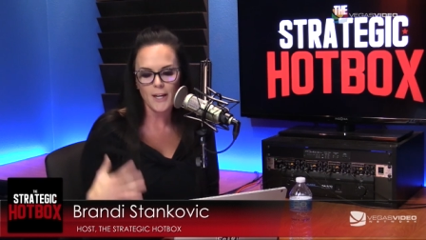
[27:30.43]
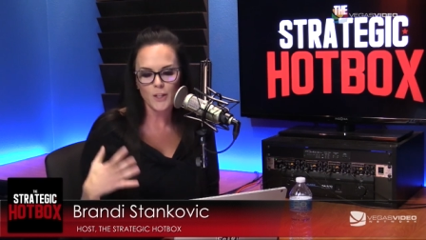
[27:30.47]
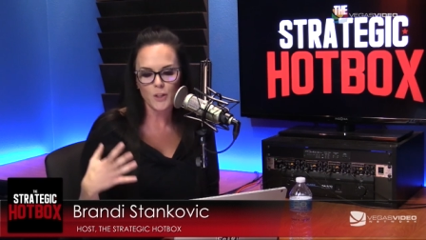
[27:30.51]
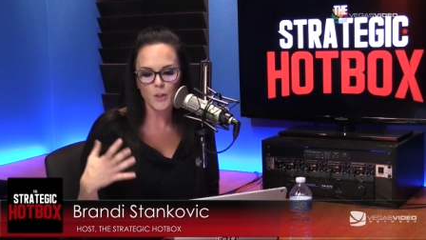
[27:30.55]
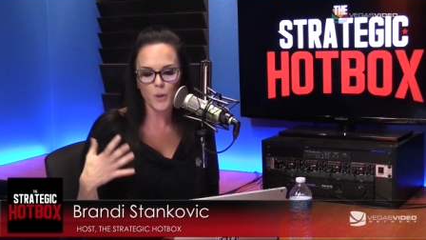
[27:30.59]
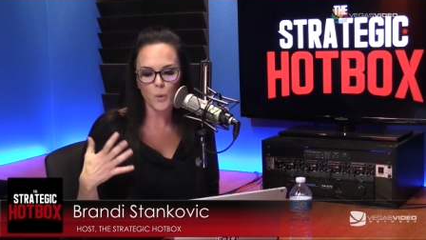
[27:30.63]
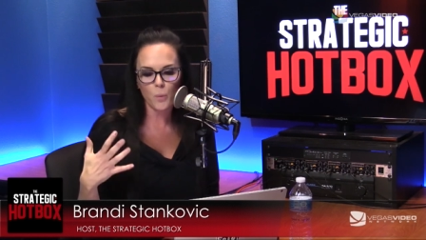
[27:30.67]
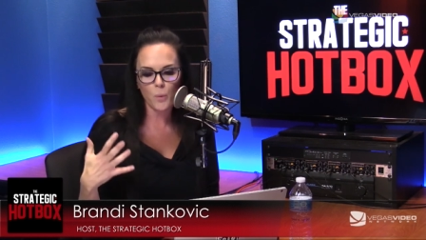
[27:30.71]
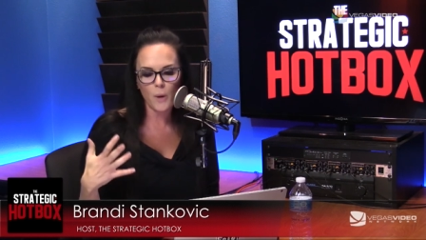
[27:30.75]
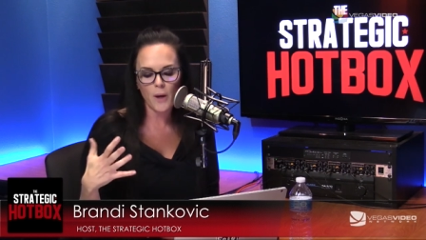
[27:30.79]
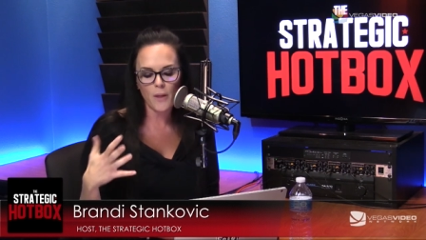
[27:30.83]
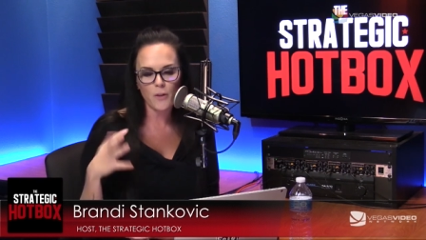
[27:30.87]

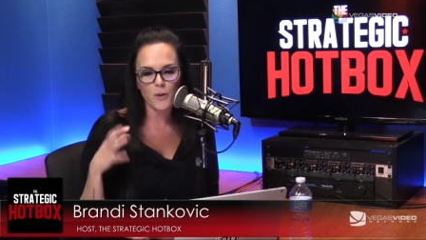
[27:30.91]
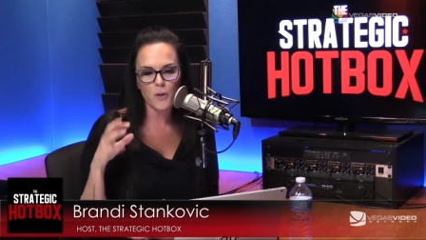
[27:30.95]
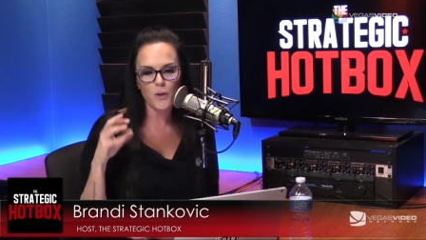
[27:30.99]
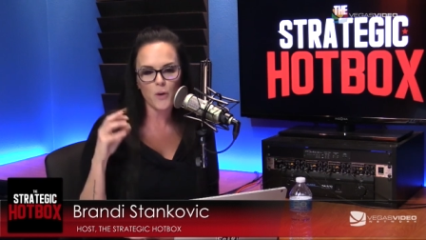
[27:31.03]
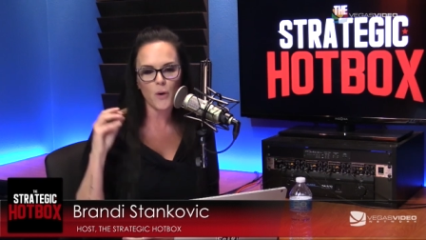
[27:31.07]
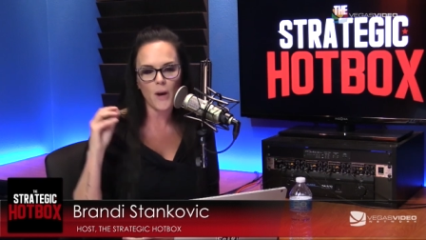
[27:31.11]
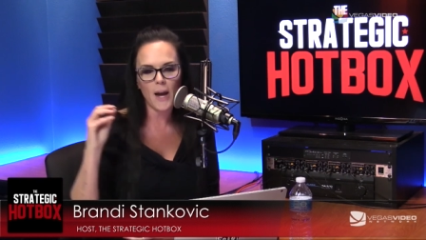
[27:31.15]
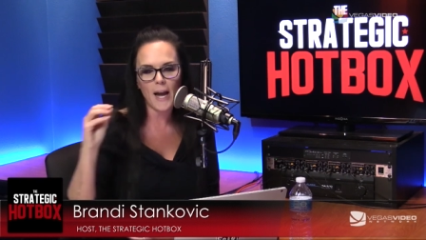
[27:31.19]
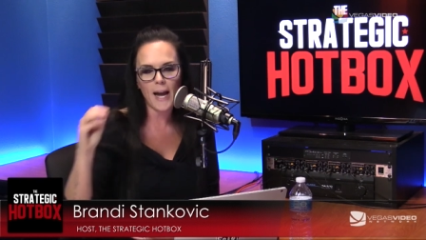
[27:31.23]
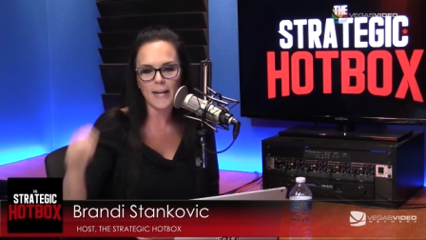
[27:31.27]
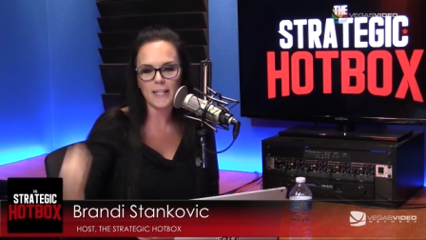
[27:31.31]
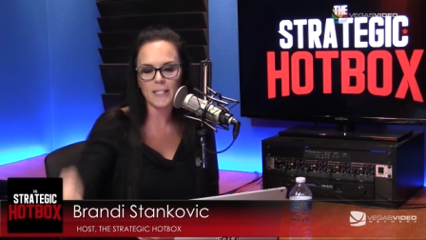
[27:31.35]
So whether
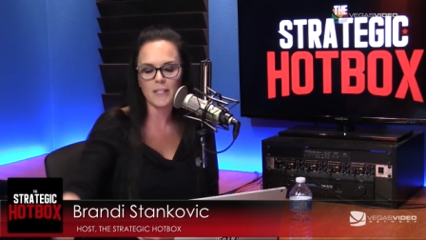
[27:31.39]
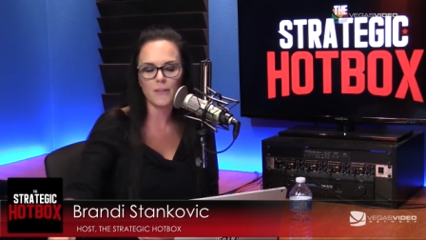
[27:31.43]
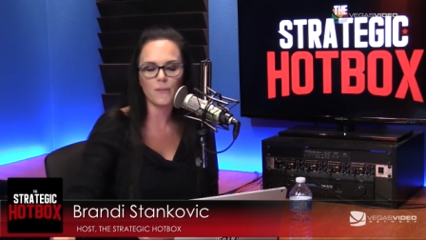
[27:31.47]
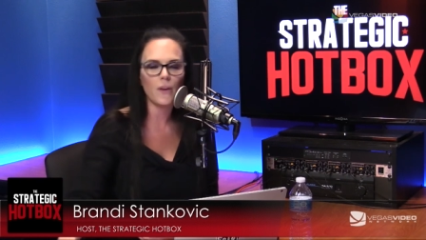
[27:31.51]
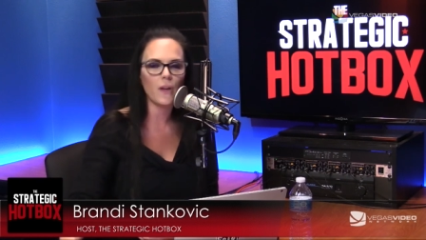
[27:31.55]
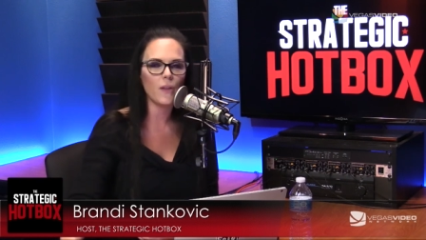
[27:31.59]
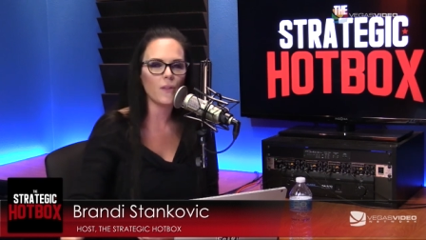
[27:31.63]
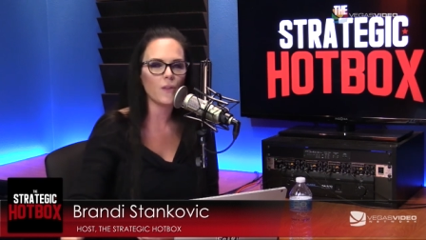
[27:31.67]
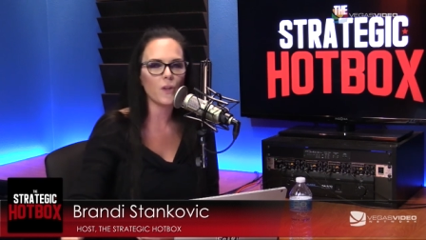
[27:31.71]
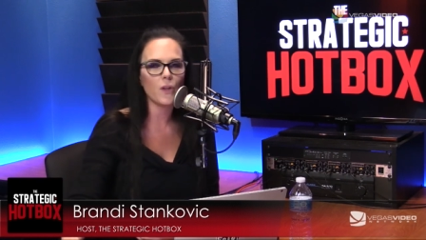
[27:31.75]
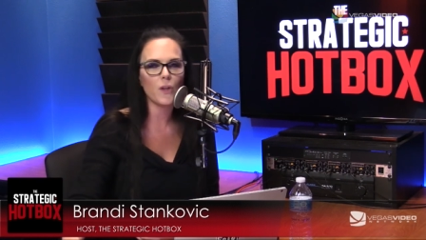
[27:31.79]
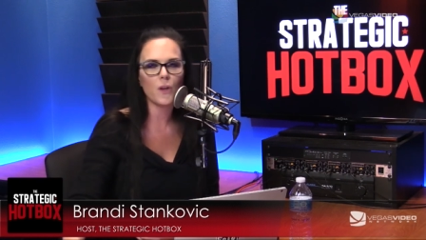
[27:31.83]
you're
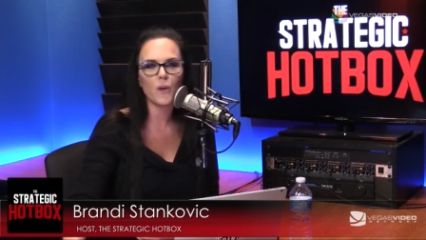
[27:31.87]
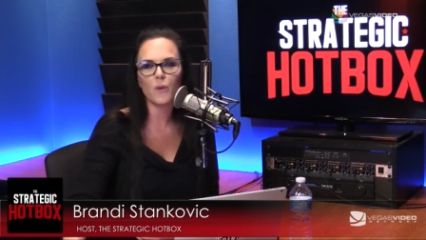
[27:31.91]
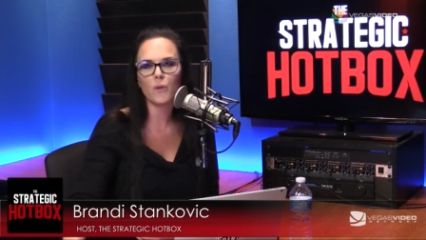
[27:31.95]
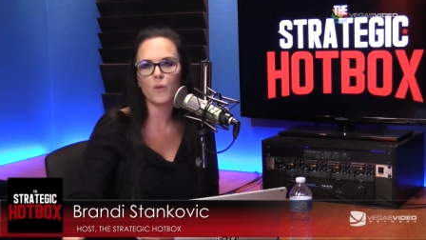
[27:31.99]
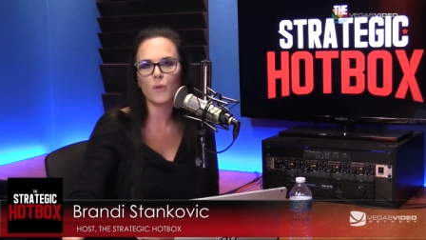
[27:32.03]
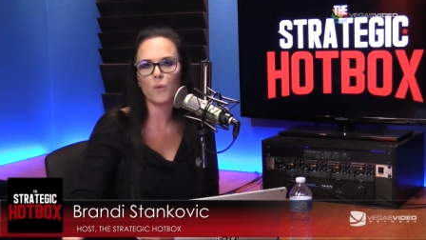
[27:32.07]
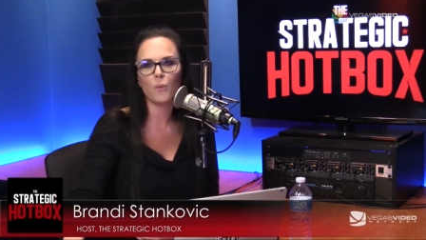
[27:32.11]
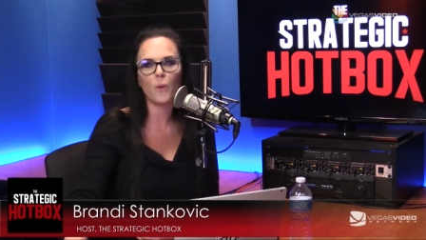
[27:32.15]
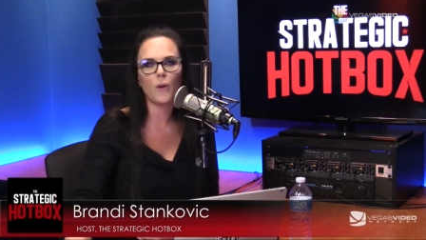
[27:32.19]
activating the youth,